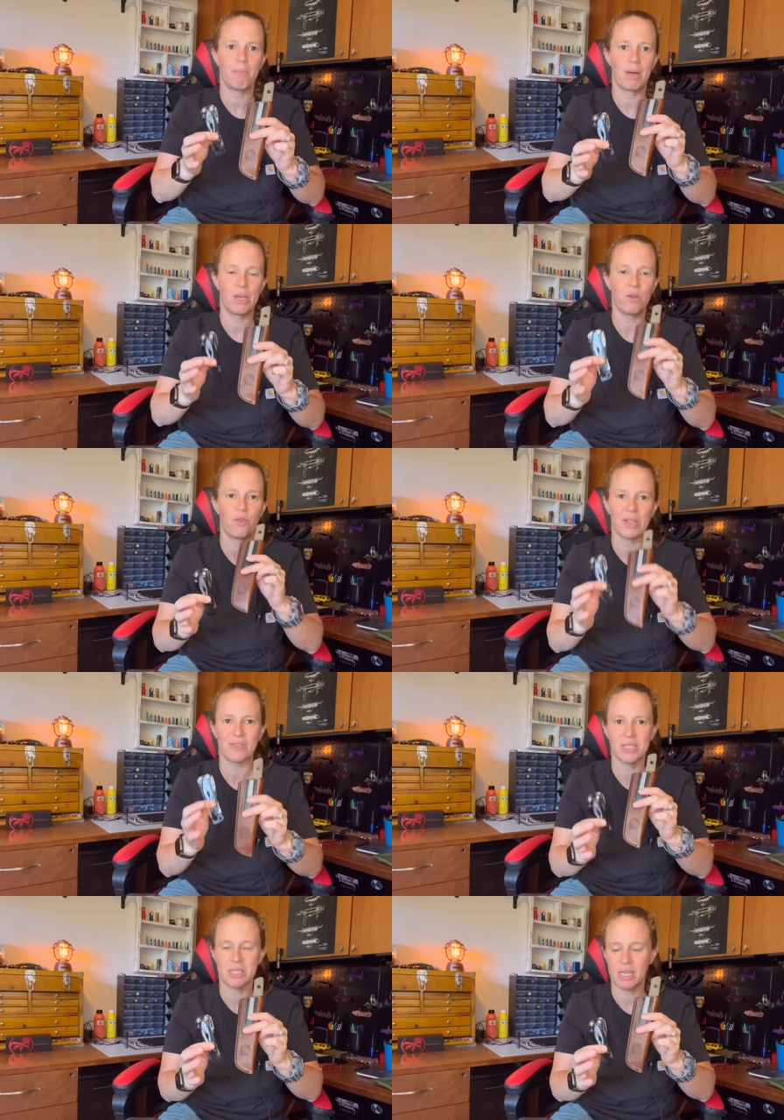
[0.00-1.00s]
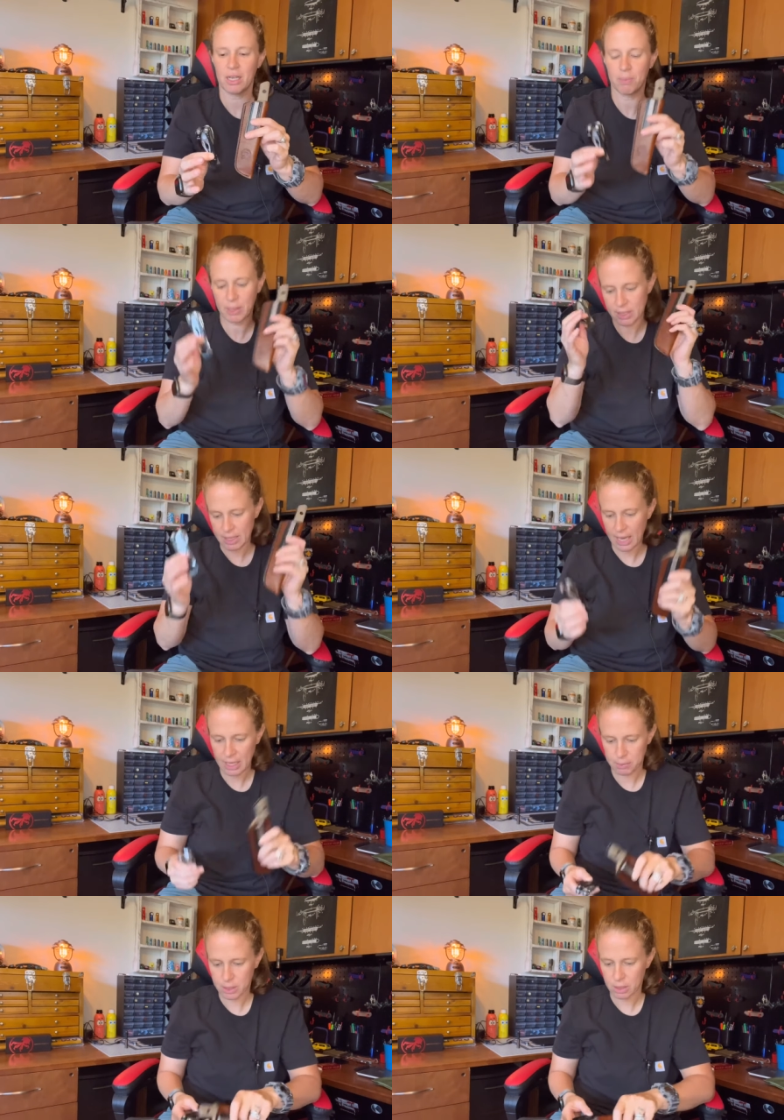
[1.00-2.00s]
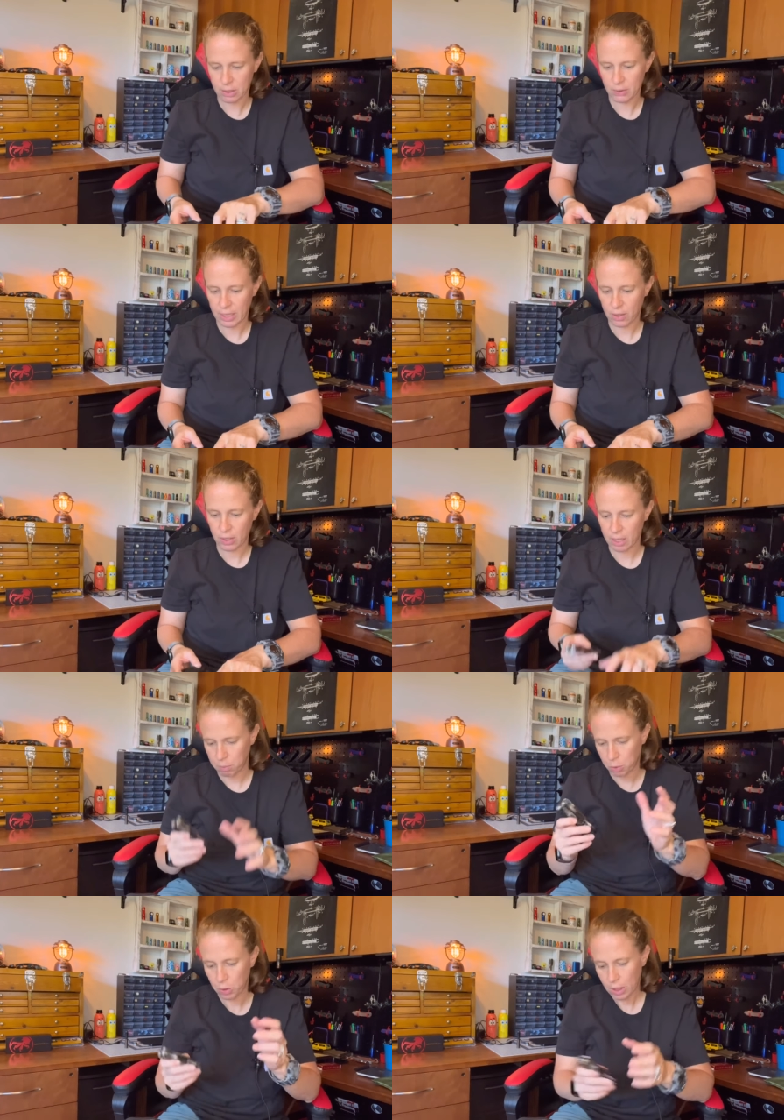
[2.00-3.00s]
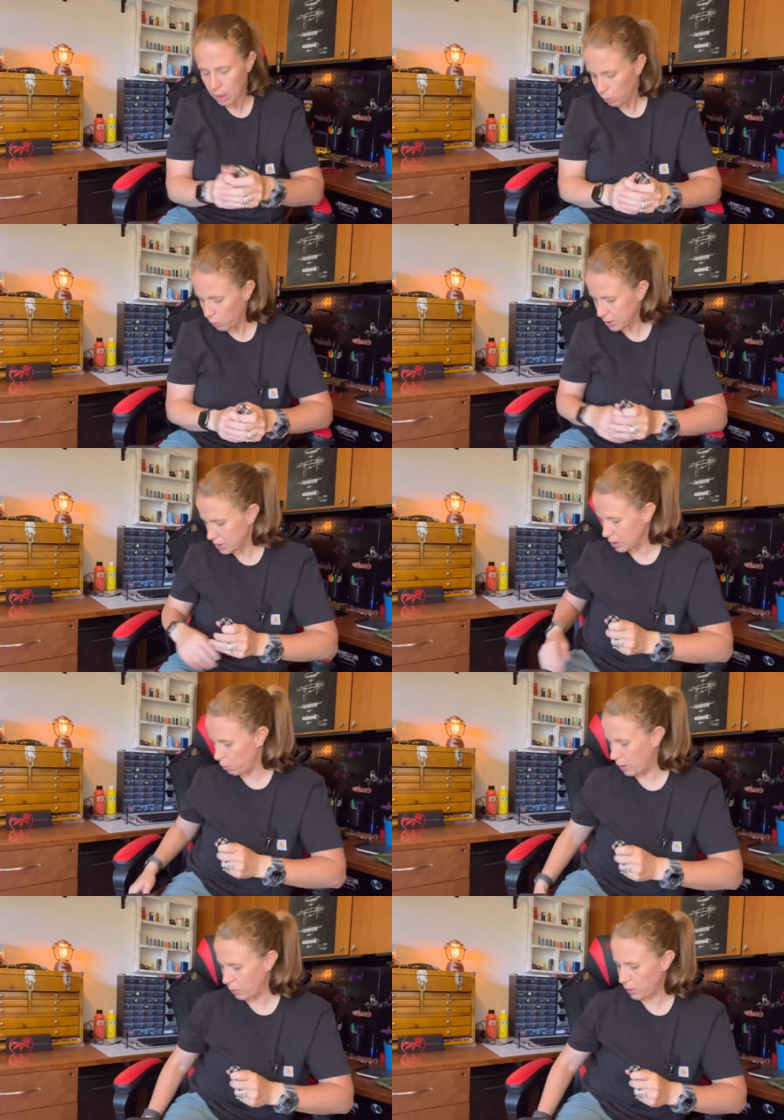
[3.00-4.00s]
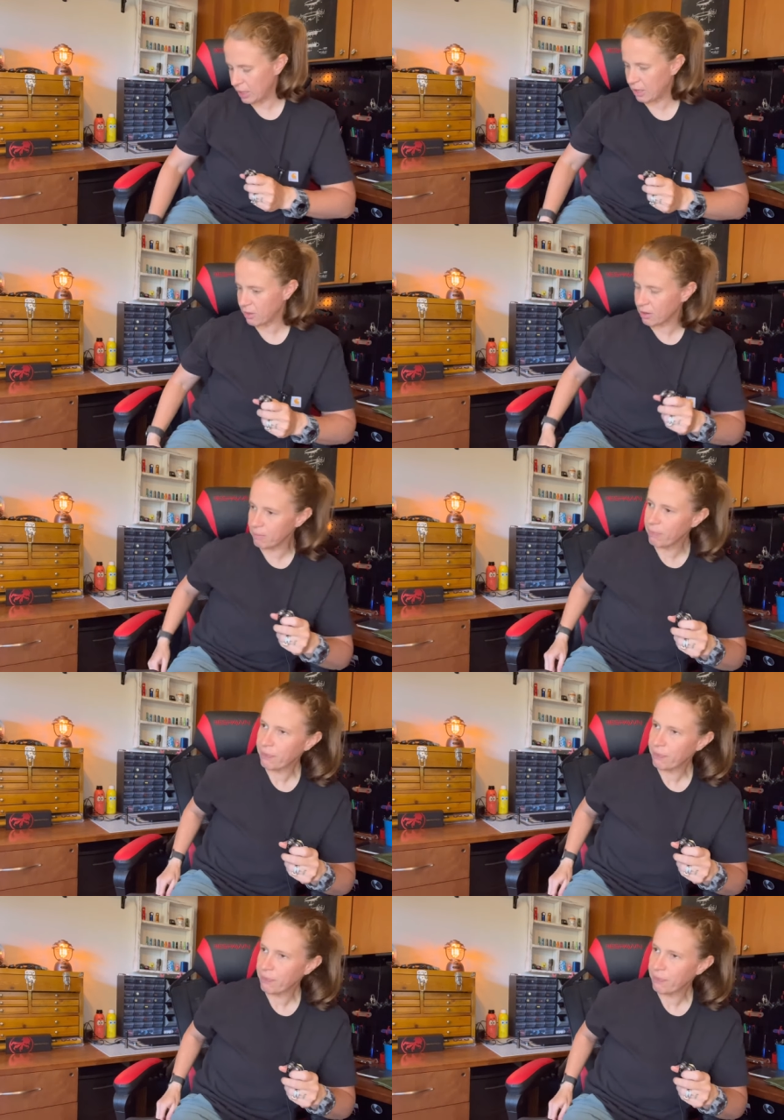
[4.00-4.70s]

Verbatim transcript: my new favorite setup. It's absolutely incredible, works so well together.